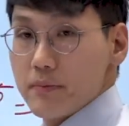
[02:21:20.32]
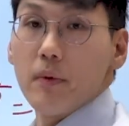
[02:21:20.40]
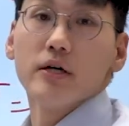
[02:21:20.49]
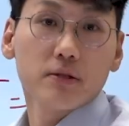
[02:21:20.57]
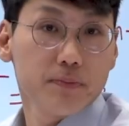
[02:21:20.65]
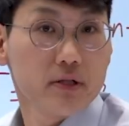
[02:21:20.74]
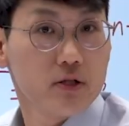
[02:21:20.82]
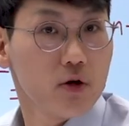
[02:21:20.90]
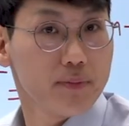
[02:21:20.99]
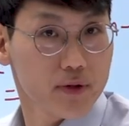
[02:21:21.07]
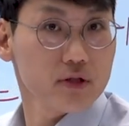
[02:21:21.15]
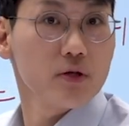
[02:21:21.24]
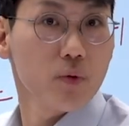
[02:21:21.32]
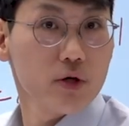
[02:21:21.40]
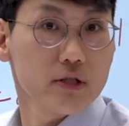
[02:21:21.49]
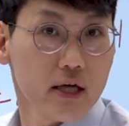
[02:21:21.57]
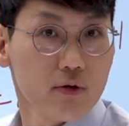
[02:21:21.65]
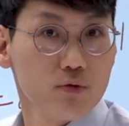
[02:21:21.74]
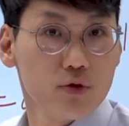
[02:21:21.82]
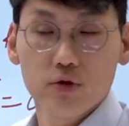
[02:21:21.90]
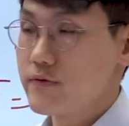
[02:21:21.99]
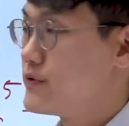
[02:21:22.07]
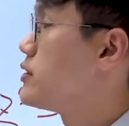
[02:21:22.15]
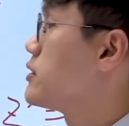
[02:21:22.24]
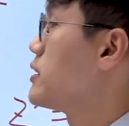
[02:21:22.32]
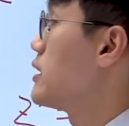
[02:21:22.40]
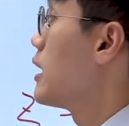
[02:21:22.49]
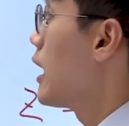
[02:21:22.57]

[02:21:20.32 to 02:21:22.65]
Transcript: must be 0 because it was a root of unity.